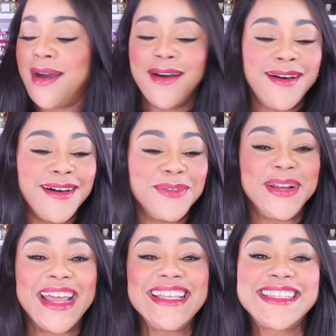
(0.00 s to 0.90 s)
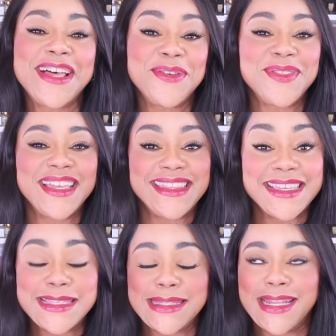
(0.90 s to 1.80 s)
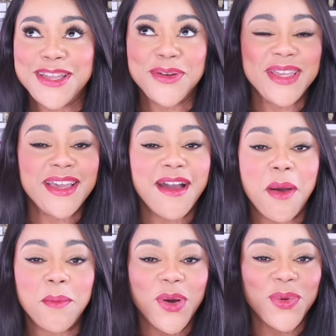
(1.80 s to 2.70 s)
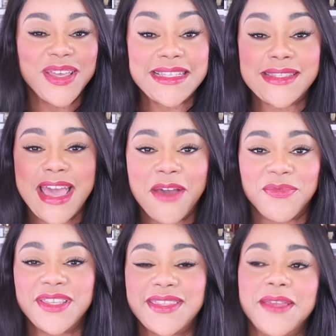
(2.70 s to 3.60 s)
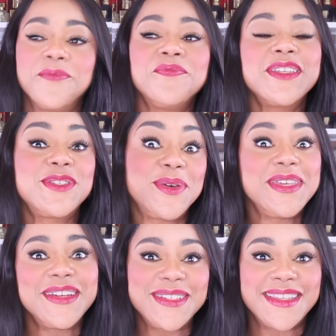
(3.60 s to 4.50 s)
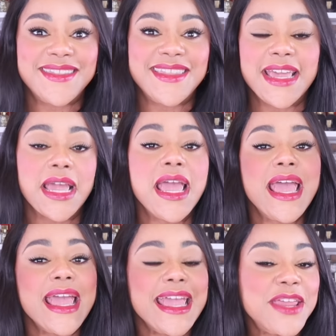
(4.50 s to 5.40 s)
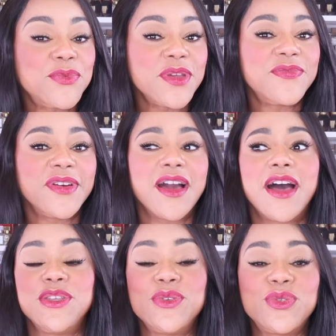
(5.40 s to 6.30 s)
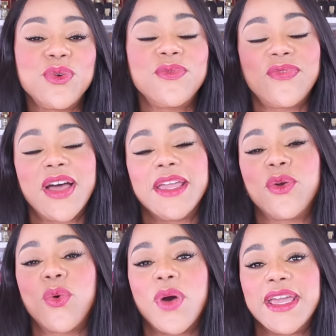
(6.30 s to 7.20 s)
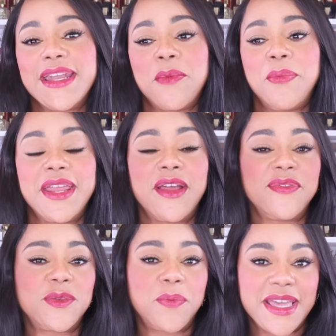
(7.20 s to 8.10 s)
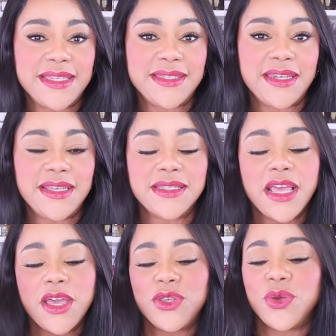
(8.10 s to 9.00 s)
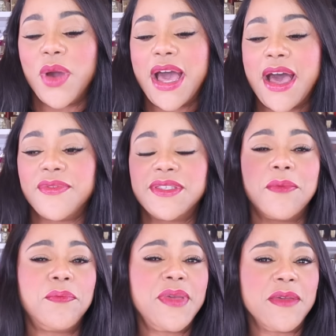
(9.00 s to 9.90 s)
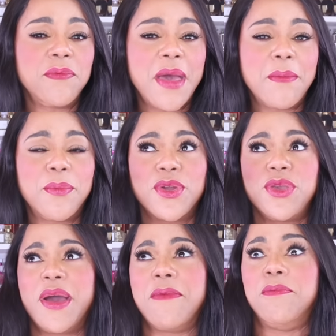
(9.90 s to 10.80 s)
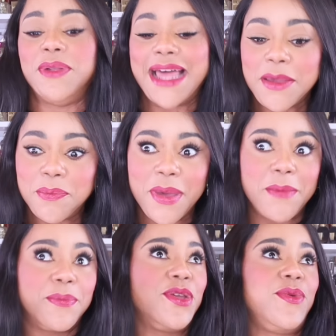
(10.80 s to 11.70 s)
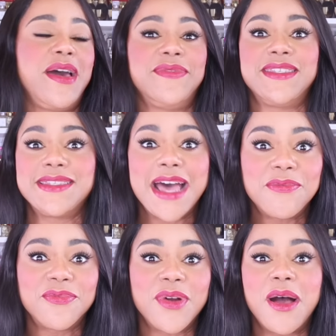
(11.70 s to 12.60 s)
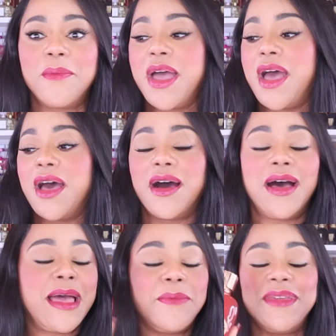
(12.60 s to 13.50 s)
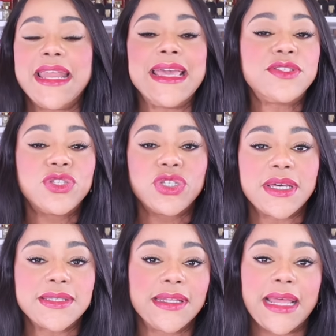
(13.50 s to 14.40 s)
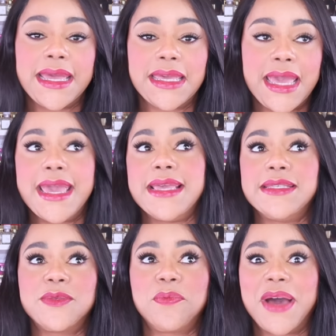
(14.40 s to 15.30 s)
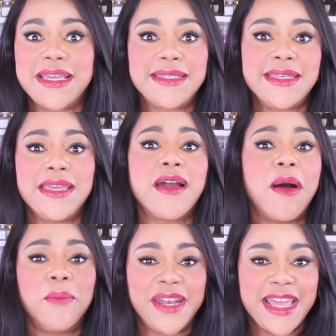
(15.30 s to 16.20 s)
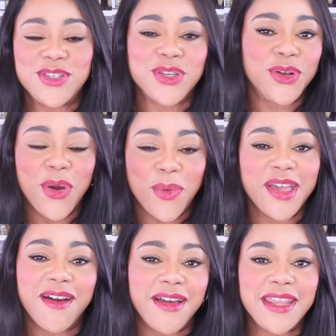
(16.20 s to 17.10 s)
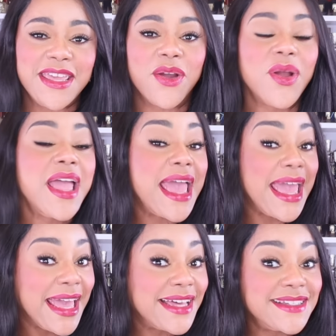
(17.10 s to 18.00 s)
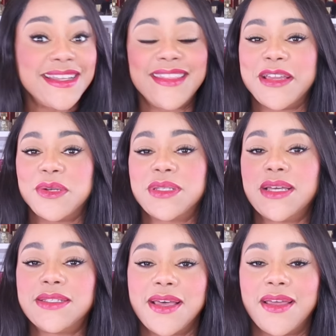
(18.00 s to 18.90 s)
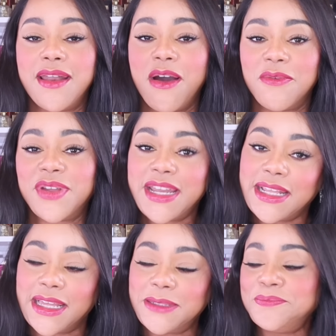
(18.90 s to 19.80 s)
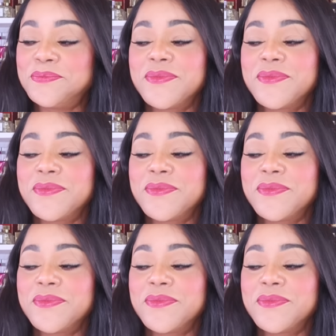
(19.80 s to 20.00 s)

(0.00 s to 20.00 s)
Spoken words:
Oh, when I tell you that this layering combo is everything. So here's the thing. In Rifaaqat, you do find quite a bit of spiciness. You have some pink pepper, you have black pepper, you have saffron. It's just like a spicy combination going on here. And there's a ton of vanilla.